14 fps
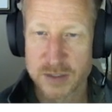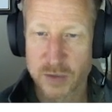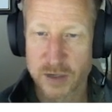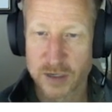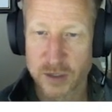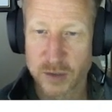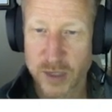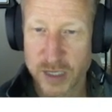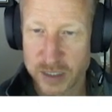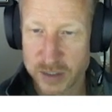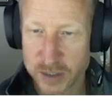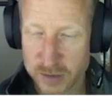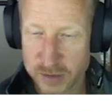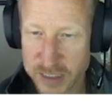We're going to create a
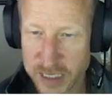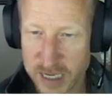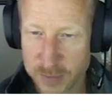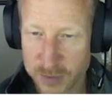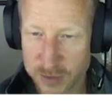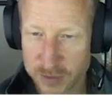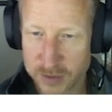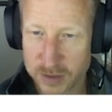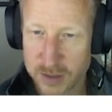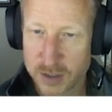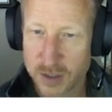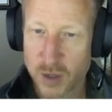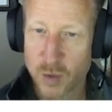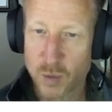new table
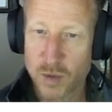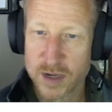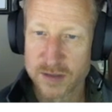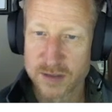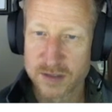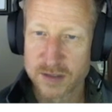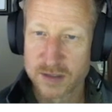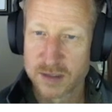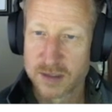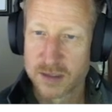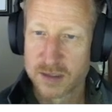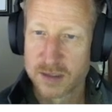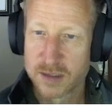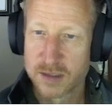with
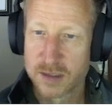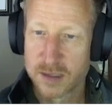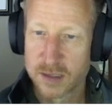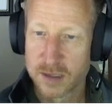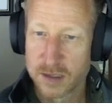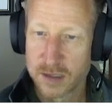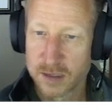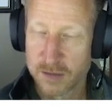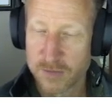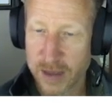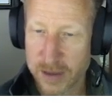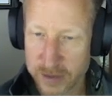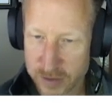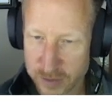the
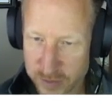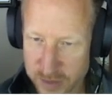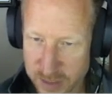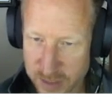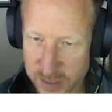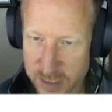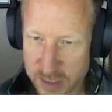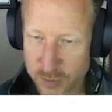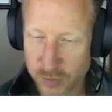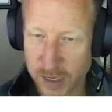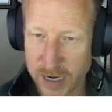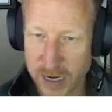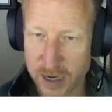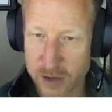values
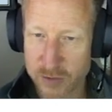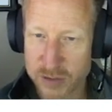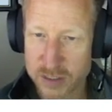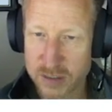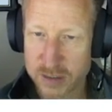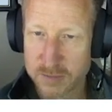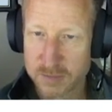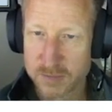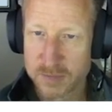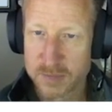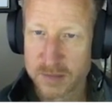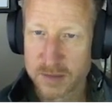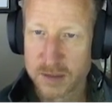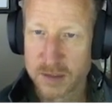spread out
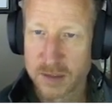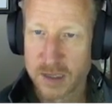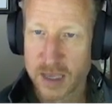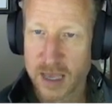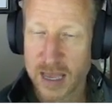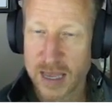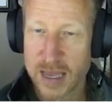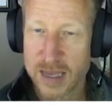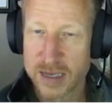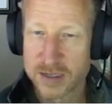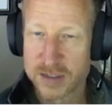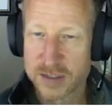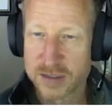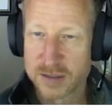
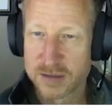and